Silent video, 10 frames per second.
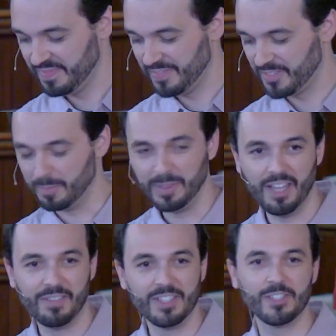So,
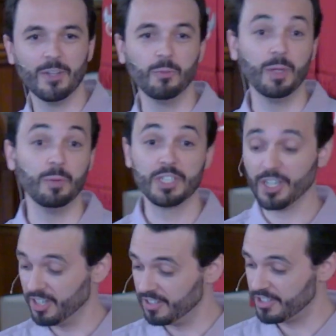beloved, soon we will
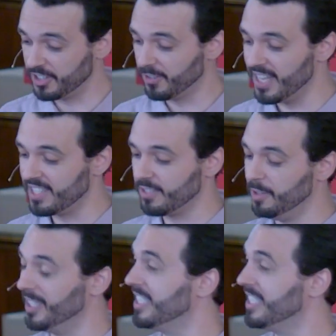turn to Christ's holy